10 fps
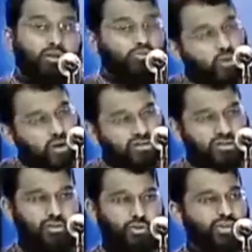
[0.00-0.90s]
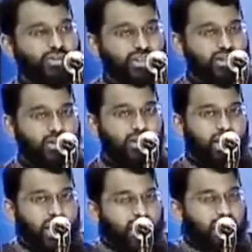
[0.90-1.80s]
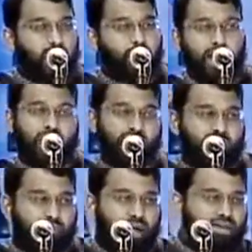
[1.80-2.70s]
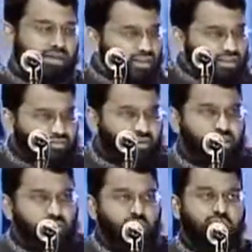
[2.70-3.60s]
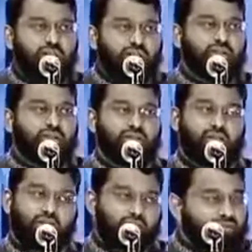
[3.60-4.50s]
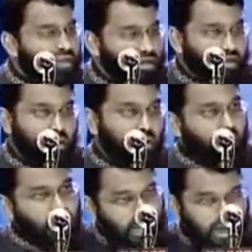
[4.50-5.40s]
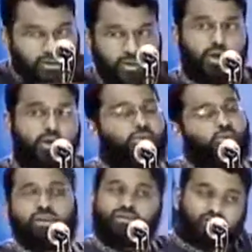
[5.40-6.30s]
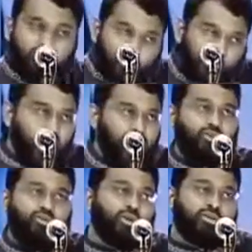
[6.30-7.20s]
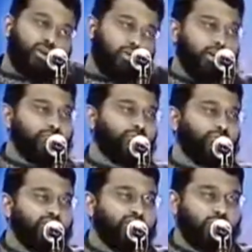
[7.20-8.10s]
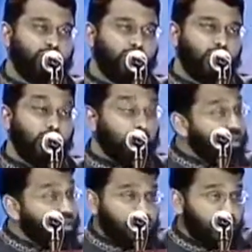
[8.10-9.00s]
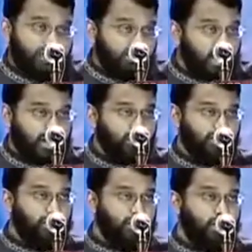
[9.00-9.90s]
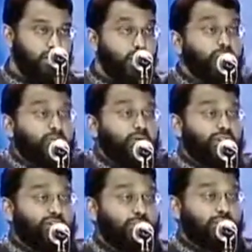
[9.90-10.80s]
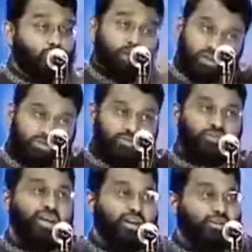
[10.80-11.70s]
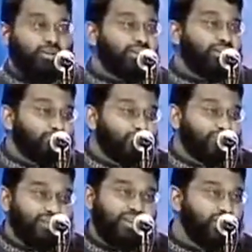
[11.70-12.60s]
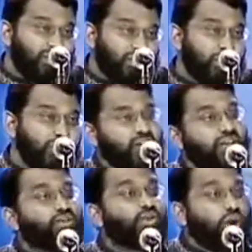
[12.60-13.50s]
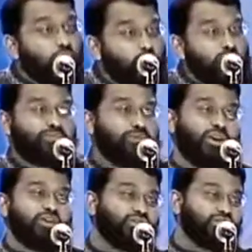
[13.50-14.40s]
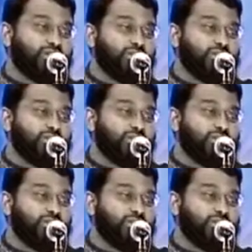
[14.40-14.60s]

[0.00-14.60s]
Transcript: falls into a sin, and in the back of his mind he is feeling really guilty, and he is saying, oh Allah, I know I'm doing a sin. Oh Allah, you are the Rahman, forgive me. Then this is a sign of iman. What do you expect? You want him to forget about Allah's mercy? No, he should always be conscious of